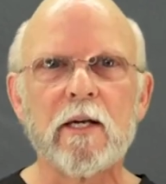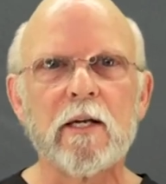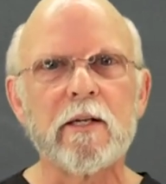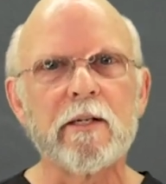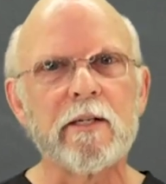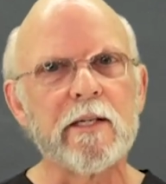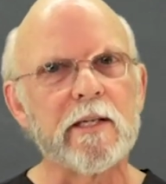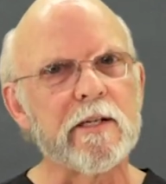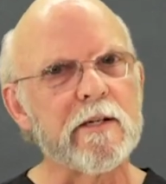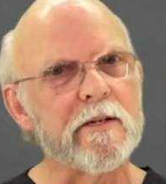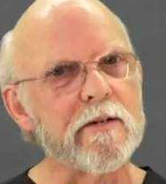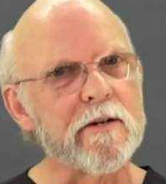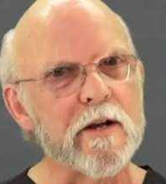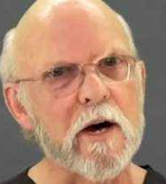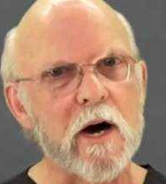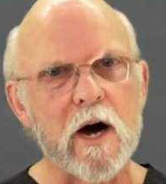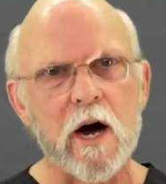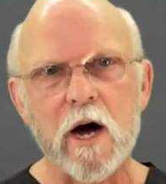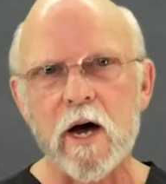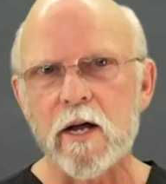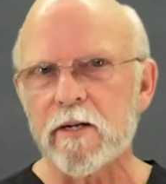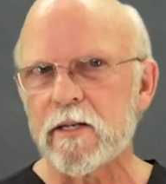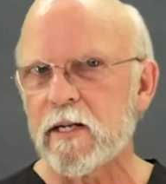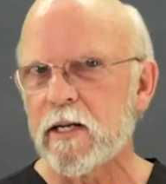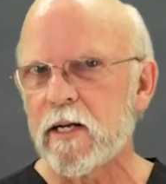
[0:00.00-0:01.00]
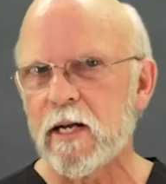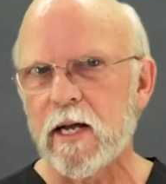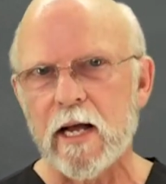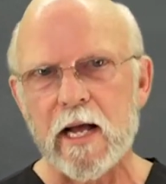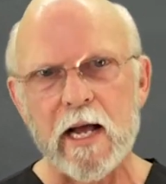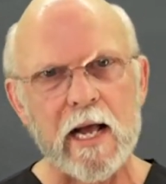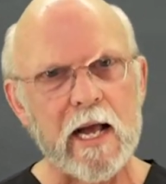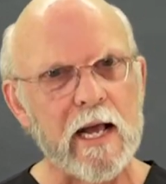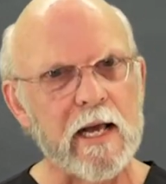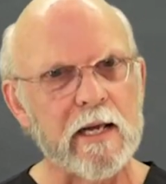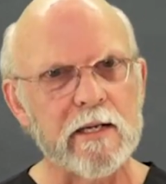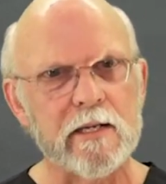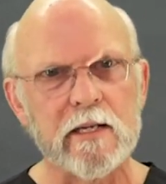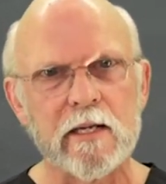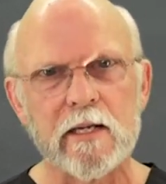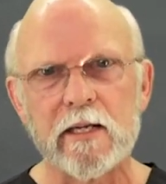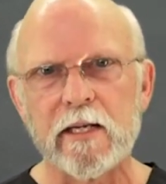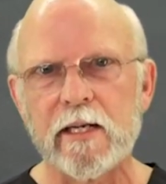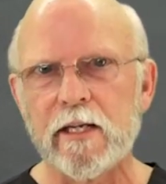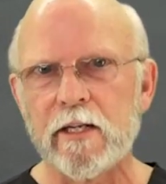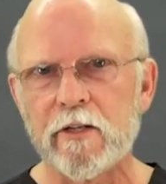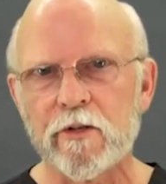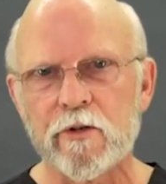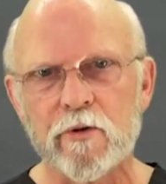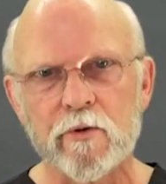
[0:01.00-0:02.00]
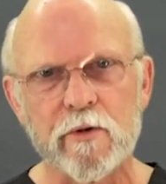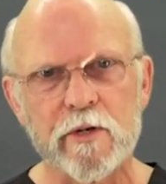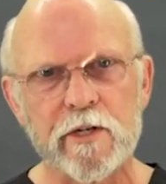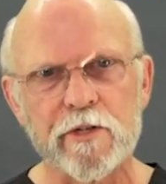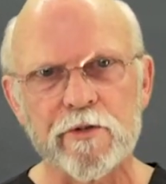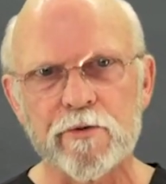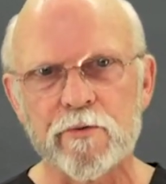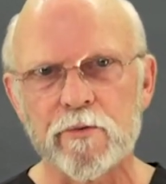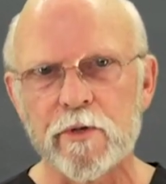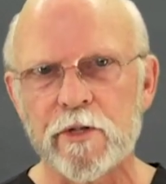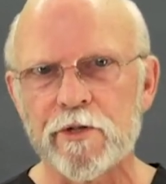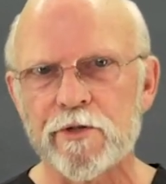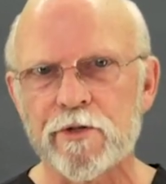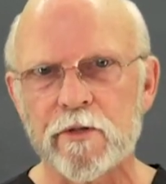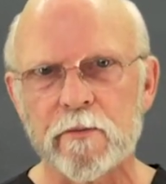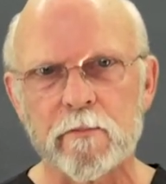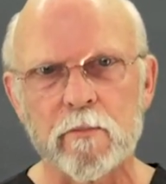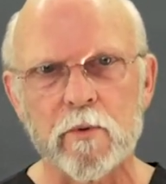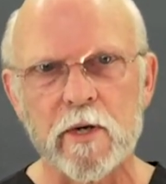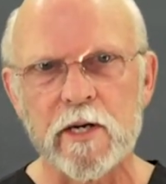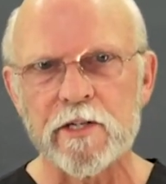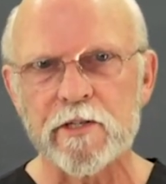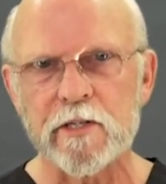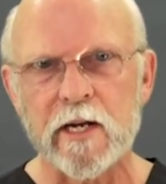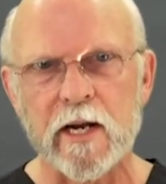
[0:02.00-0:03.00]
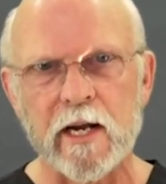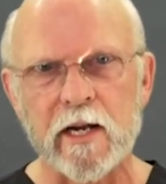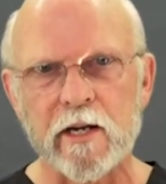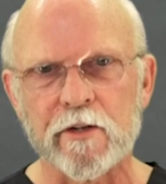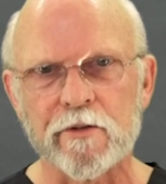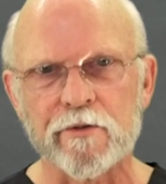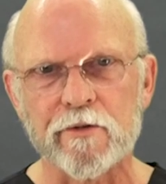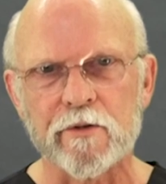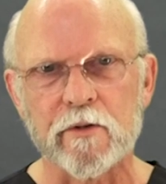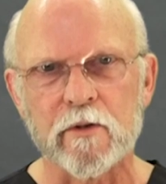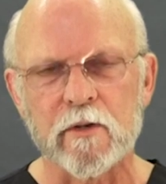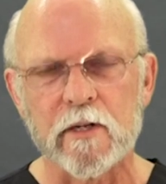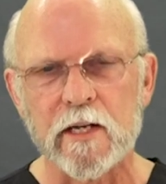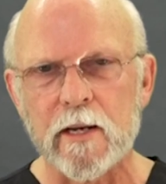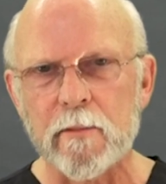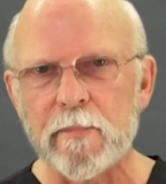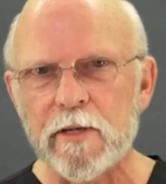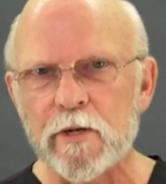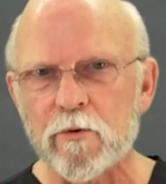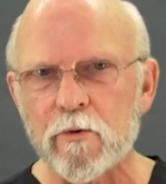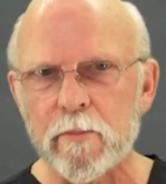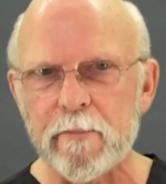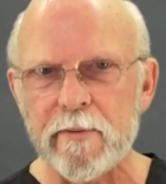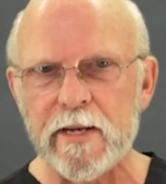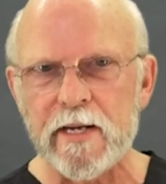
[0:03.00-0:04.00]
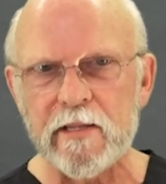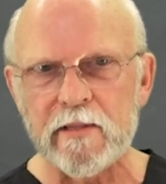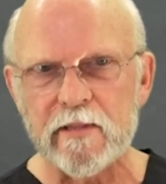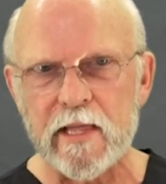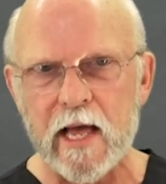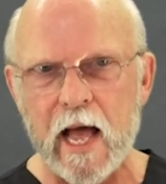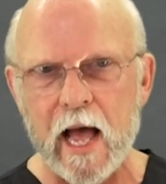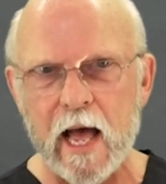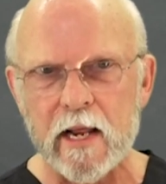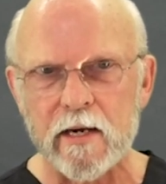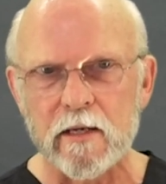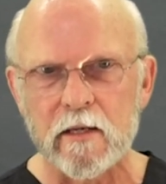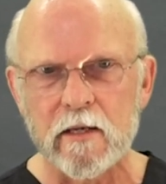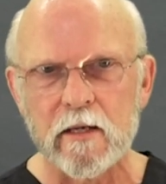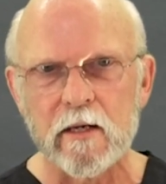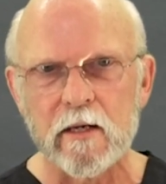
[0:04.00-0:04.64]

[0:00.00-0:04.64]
did not add increased risk of breast cancer. Let me repeat that.